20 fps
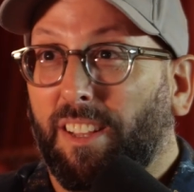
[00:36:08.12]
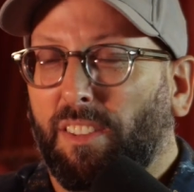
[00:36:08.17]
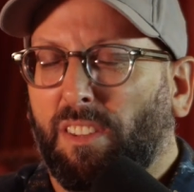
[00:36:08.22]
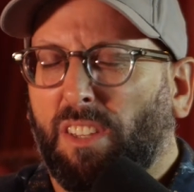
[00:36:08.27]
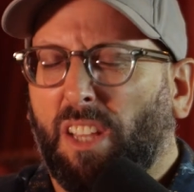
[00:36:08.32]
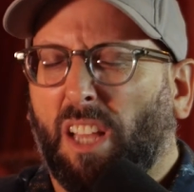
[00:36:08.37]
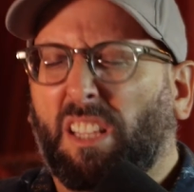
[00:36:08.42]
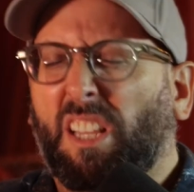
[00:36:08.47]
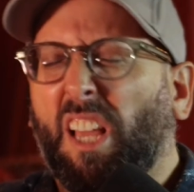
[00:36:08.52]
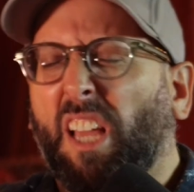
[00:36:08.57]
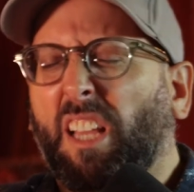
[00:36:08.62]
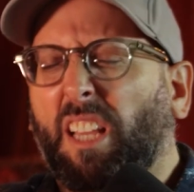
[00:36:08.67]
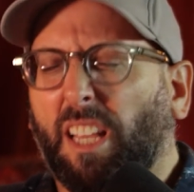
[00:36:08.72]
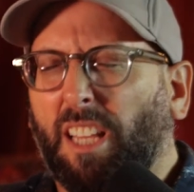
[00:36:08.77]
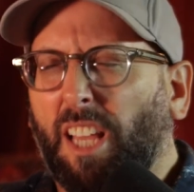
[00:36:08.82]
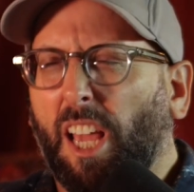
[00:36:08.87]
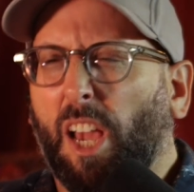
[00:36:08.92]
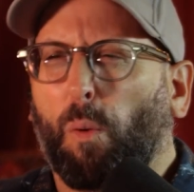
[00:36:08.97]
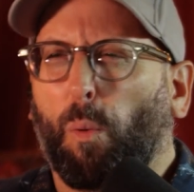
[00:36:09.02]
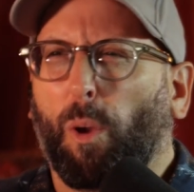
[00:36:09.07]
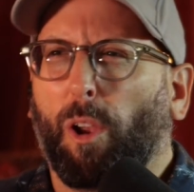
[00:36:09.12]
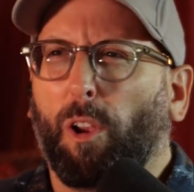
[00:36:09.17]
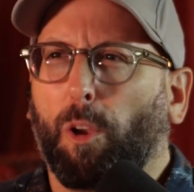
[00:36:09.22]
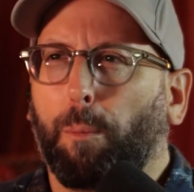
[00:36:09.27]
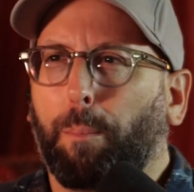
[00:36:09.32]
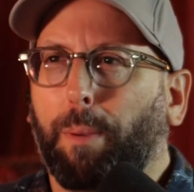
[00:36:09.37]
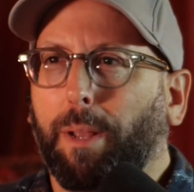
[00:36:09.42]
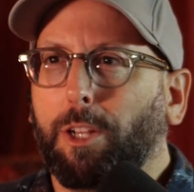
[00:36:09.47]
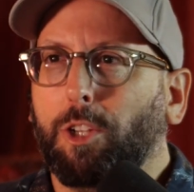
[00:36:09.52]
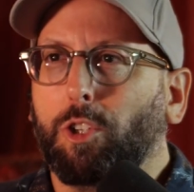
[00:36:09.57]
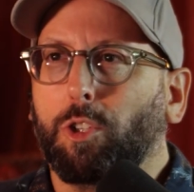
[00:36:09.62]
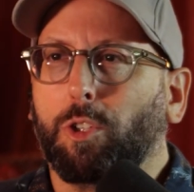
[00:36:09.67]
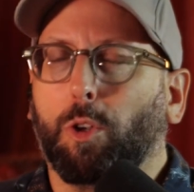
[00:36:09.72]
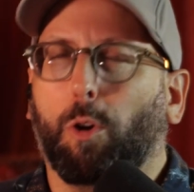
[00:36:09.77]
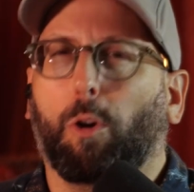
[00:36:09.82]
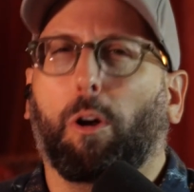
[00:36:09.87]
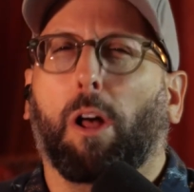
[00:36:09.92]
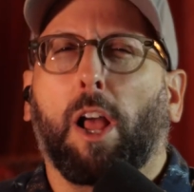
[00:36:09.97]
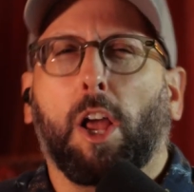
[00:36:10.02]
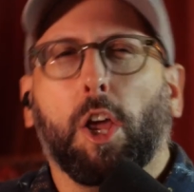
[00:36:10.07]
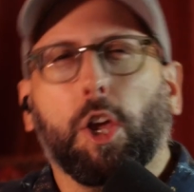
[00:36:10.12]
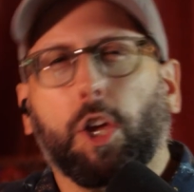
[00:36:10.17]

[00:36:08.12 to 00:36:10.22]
They take away your opinions, your soul.